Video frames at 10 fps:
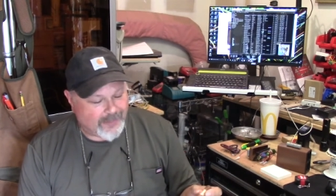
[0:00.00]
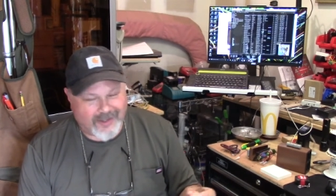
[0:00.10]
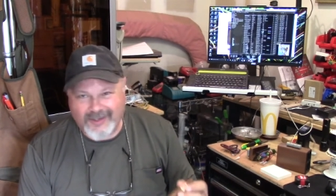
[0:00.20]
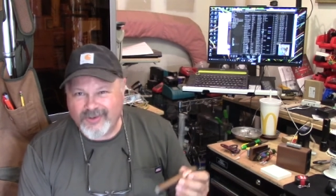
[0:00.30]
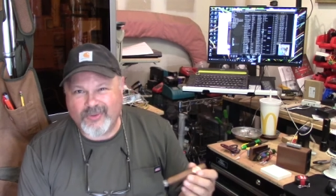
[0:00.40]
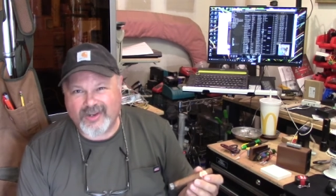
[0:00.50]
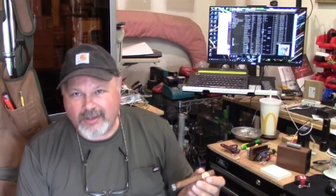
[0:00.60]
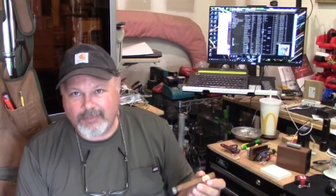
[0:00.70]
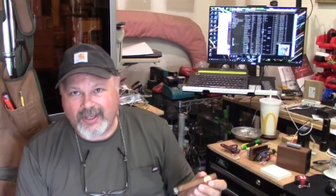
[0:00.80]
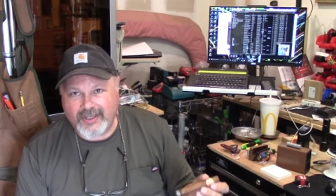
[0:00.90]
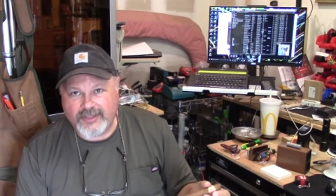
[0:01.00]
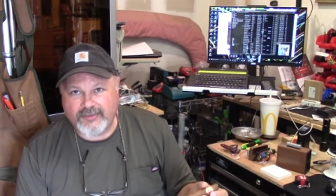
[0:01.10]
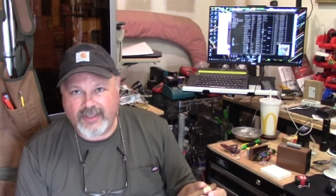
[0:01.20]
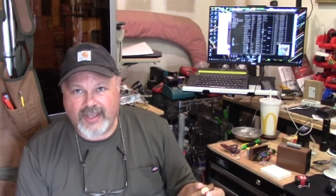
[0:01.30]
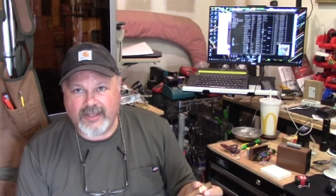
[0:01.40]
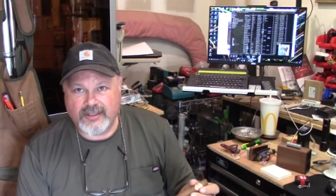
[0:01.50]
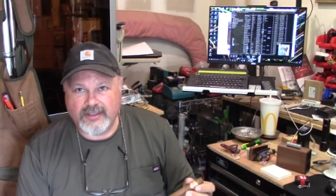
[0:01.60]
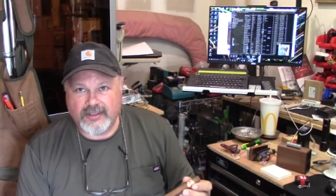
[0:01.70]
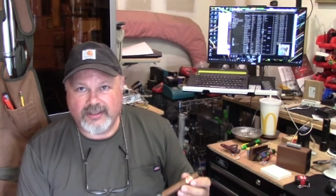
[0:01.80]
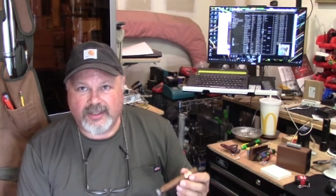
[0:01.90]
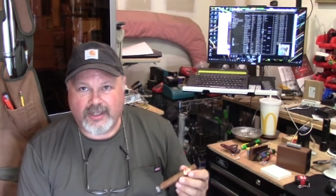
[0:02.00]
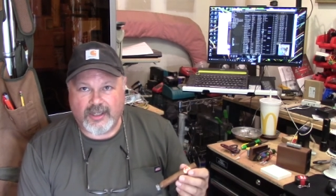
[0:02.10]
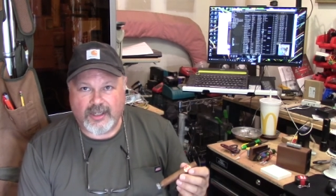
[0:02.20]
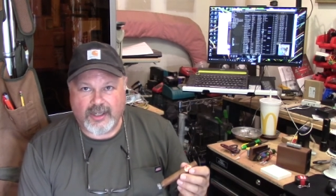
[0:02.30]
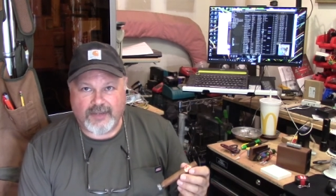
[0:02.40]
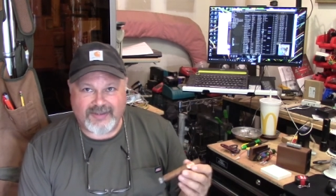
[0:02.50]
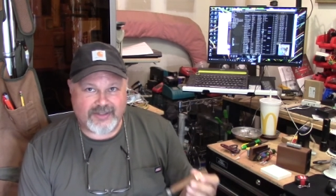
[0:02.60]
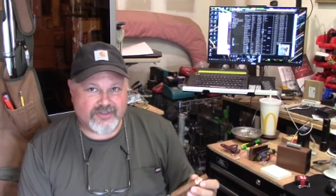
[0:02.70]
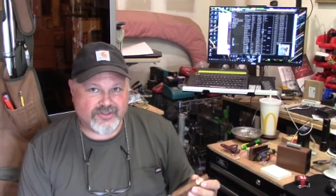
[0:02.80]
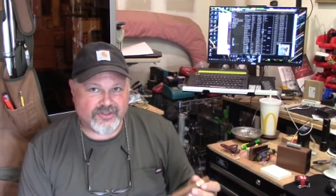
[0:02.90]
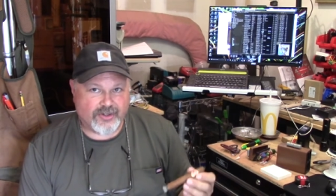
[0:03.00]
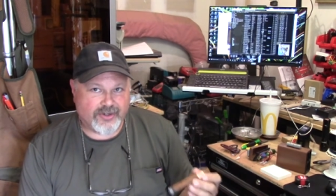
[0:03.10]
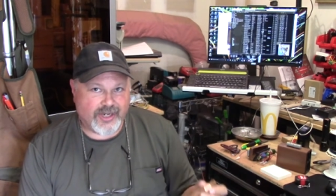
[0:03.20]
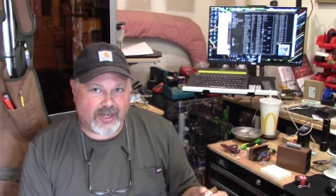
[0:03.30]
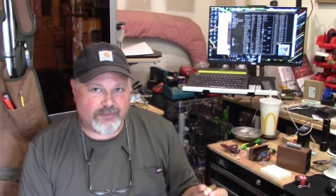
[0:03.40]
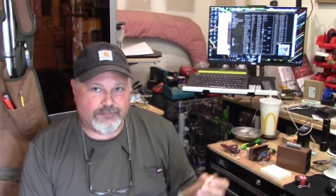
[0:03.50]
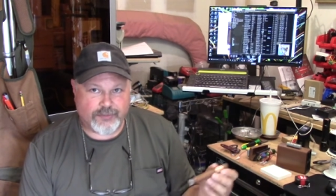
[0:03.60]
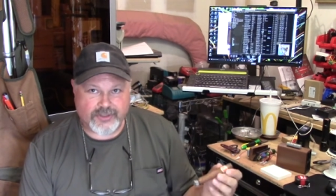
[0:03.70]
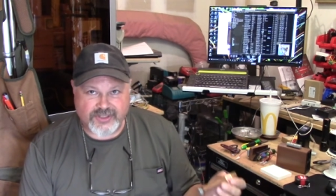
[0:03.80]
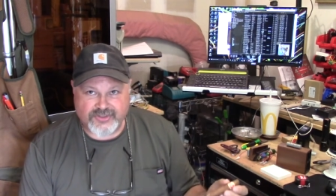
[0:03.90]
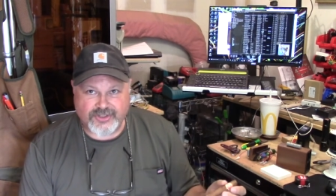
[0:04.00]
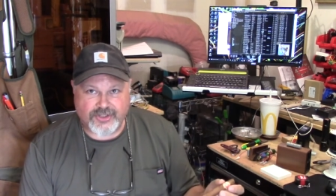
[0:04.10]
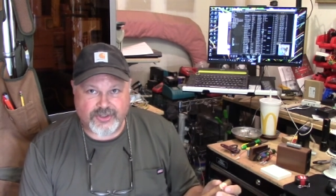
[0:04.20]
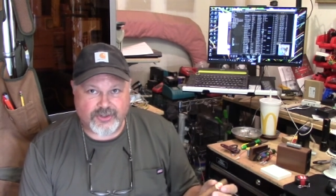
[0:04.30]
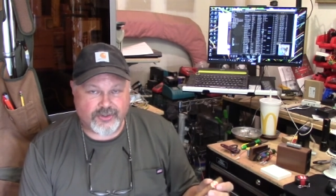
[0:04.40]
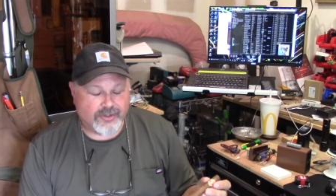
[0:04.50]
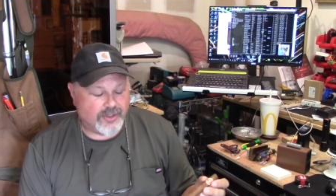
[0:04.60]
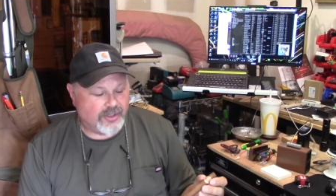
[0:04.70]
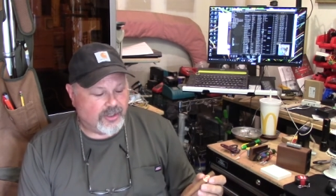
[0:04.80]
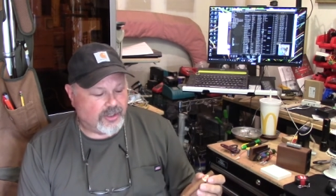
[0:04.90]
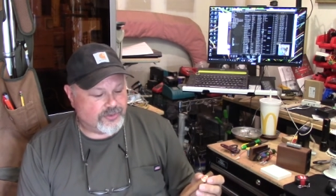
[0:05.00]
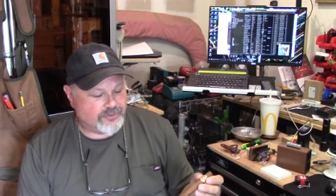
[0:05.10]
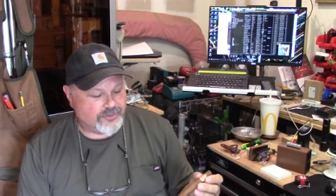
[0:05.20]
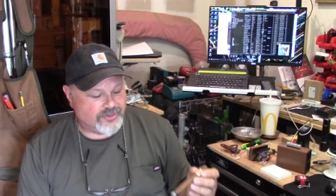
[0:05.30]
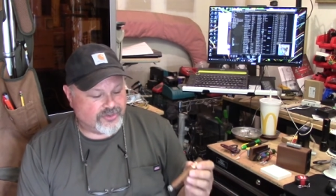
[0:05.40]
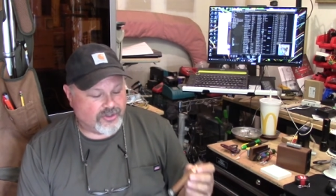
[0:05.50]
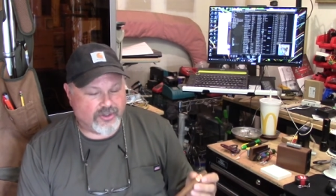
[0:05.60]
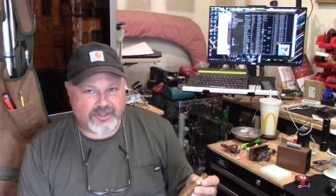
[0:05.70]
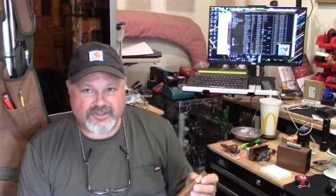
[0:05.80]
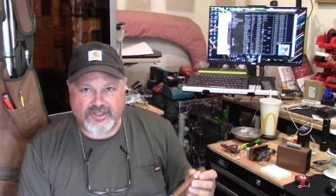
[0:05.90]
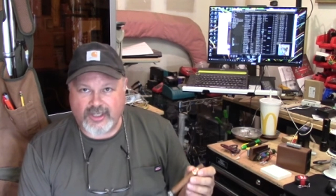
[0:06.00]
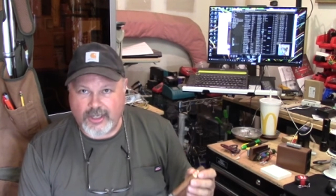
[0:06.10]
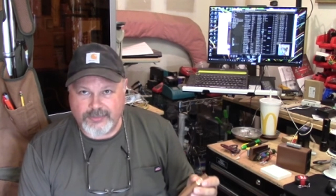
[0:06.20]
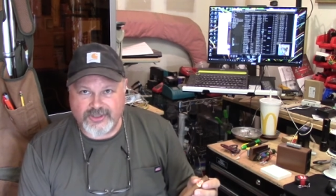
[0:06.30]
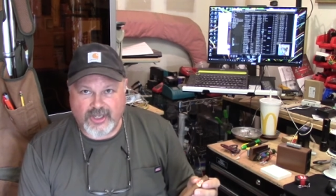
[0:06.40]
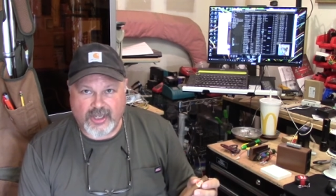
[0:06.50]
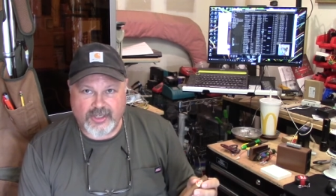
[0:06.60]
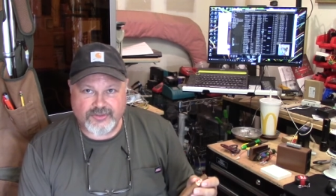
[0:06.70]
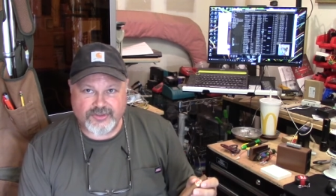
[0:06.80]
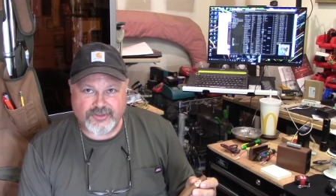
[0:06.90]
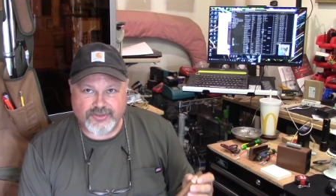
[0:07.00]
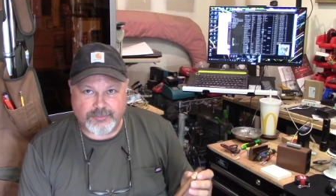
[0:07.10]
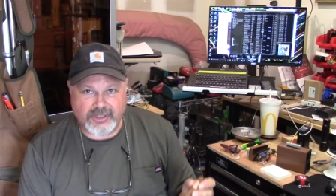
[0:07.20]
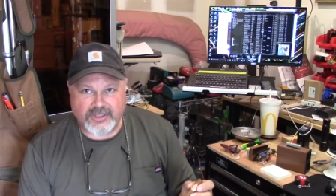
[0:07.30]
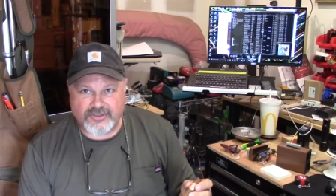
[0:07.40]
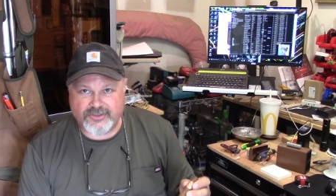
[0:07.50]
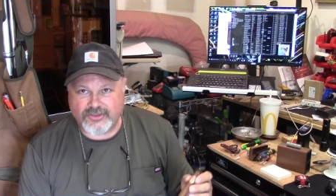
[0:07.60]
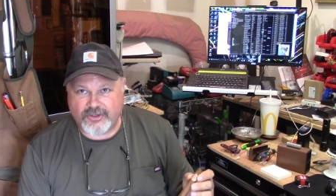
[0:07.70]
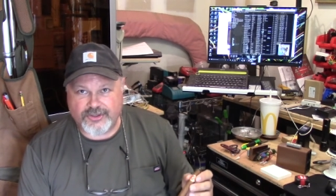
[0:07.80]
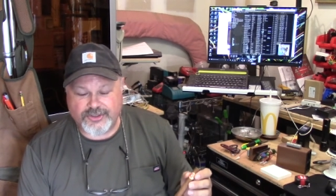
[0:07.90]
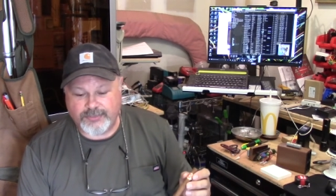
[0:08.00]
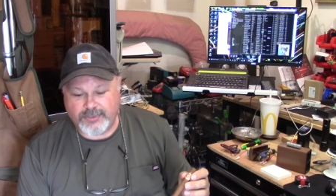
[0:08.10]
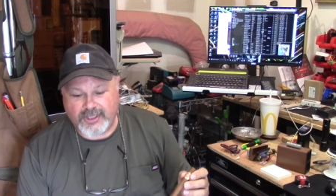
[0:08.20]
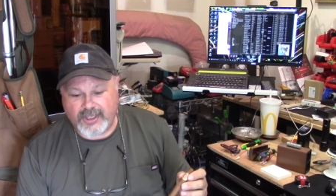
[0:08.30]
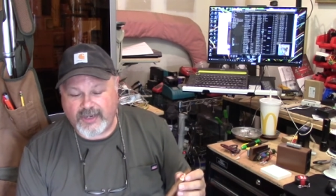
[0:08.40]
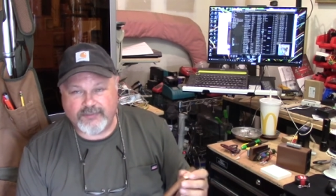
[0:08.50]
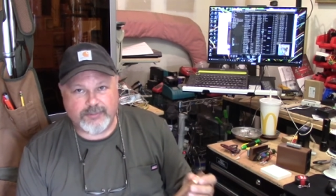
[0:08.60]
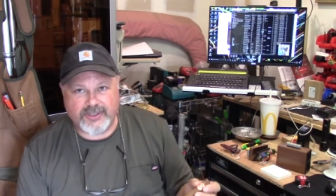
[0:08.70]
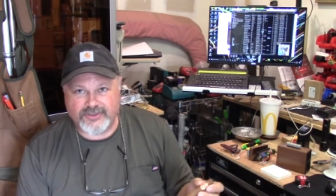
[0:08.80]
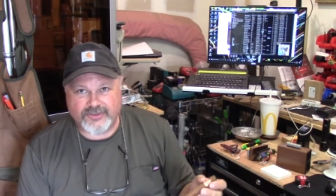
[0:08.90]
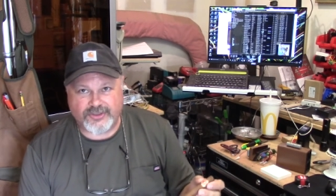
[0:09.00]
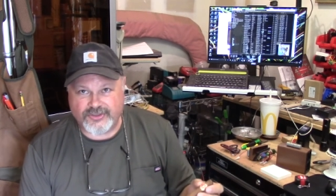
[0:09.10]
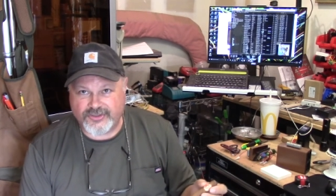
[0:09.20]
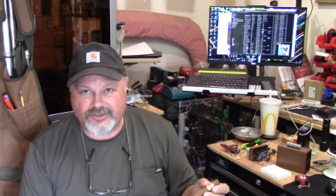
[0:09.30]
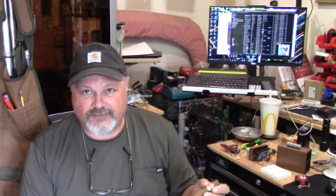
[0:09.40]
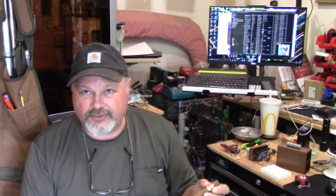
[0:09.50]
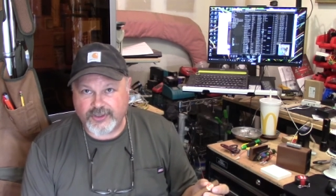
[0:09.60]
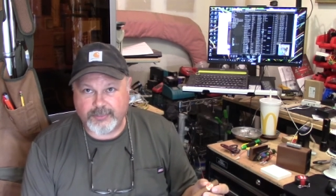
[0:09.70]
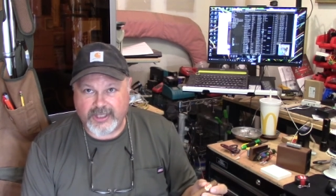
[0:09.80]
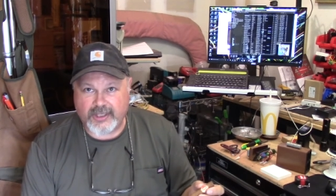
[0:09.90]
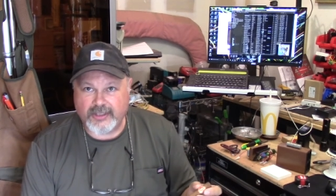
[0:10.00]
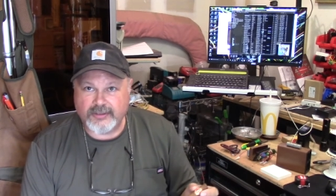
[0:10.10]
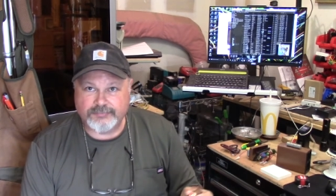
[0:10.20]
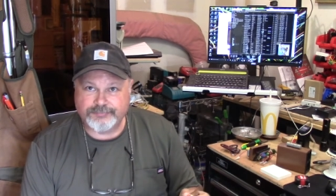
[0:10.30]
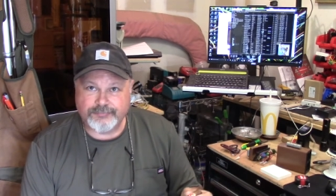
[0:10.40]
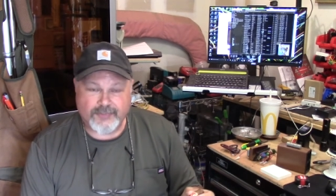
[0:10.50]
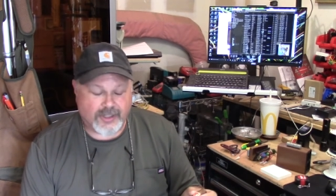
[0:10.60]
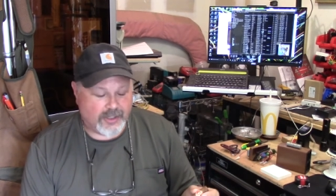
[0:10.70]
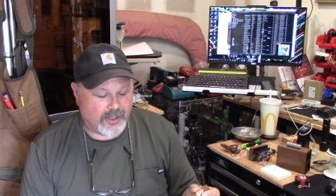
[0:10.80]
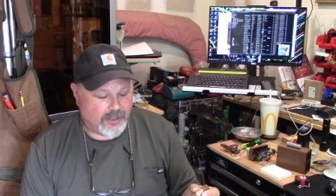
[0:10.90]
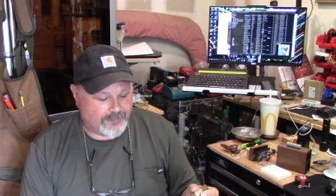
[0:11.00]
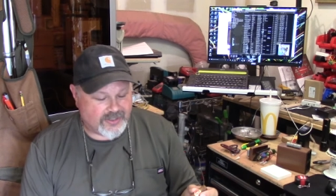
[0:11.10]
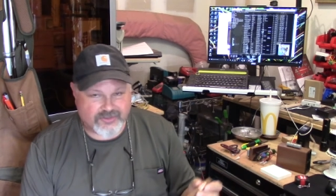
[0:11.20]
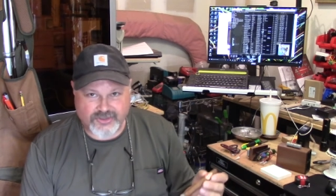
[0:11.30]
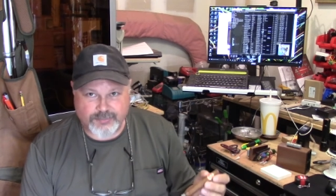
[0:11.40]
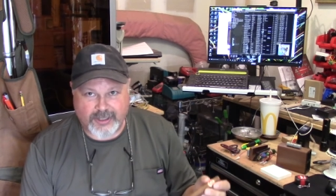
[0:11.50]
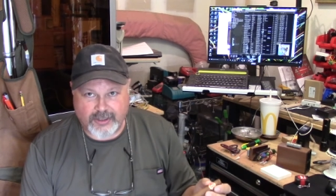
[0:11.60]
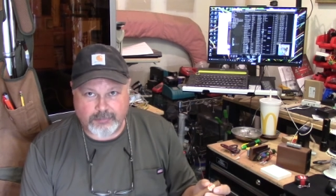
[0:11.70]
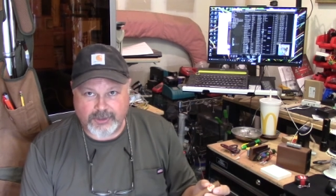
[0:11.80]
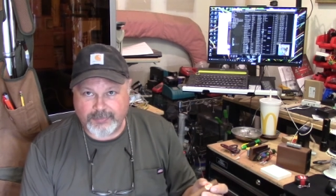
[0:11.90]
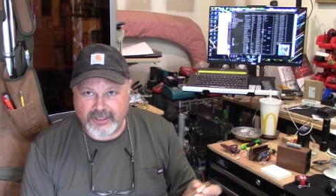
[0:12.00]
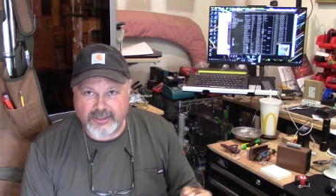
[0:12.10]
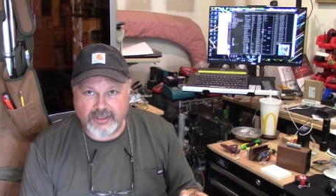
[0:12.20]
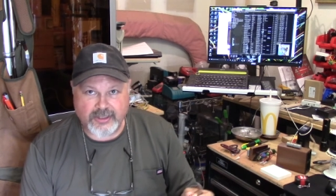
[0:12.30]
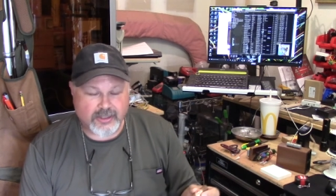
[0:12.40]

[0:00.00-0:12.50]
I don't know that I buy into that. I've had this cigar now for at least a year, so this cigar is acclimatized. To me, this cigar should be every bit as good as it's ever going to be. That's just my humble opinion.